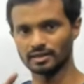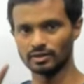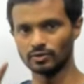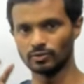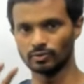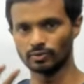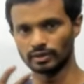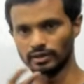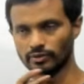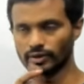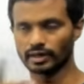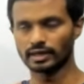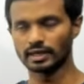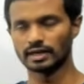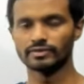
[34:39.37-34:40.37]
you
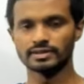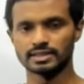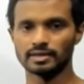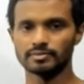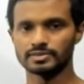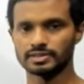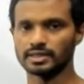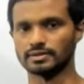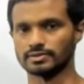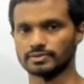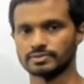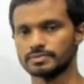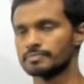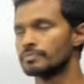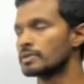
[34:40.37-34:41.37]
can have the same
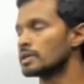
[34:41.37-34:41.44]
sense.